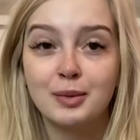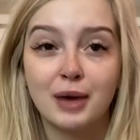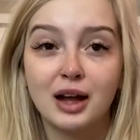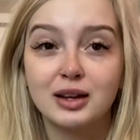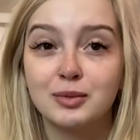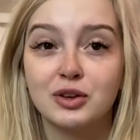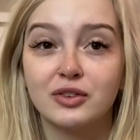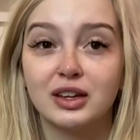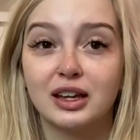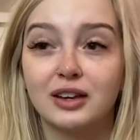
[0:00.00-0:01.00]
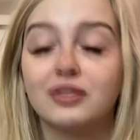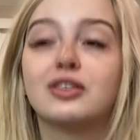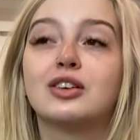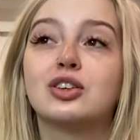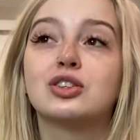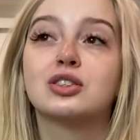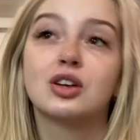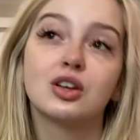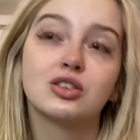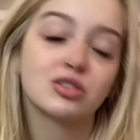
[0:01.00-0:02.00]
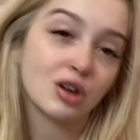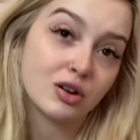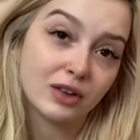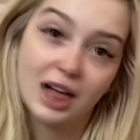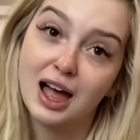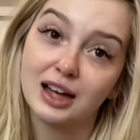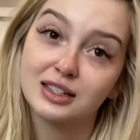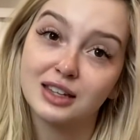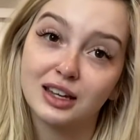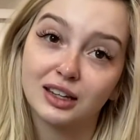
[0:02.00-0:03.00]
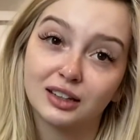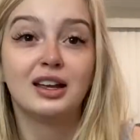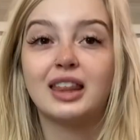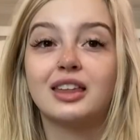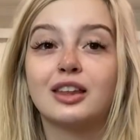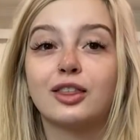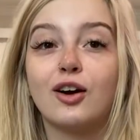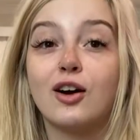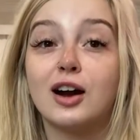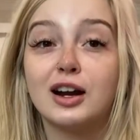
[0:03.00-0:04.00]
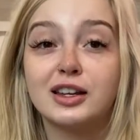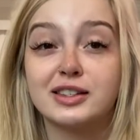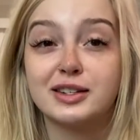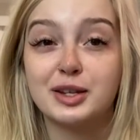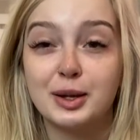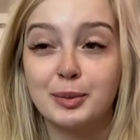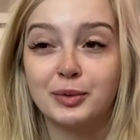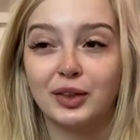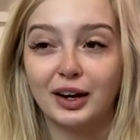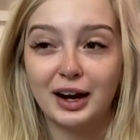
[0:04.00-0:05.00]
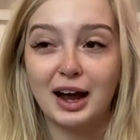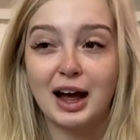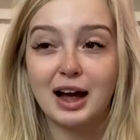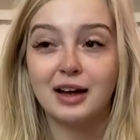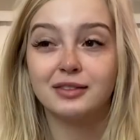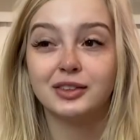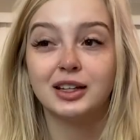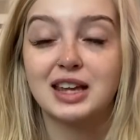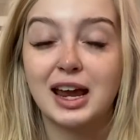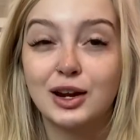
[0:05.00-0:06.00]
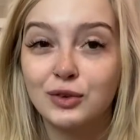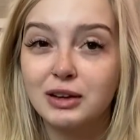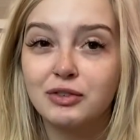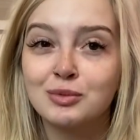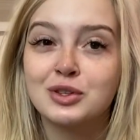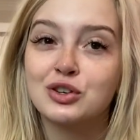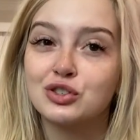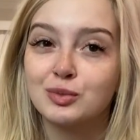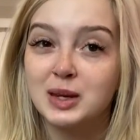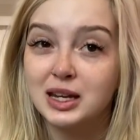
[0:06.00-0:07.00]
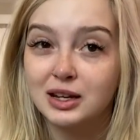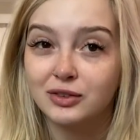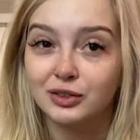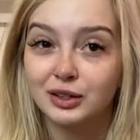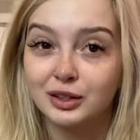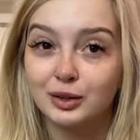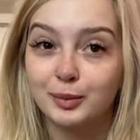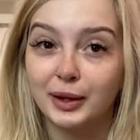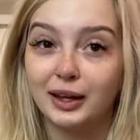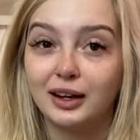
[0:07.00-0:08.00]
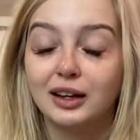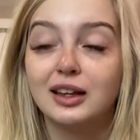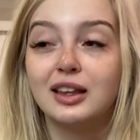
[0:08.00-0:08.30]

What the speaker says: my body moving, and it feels so relaxing. I think the hardest tip that I have, staying away from social media for a little bit.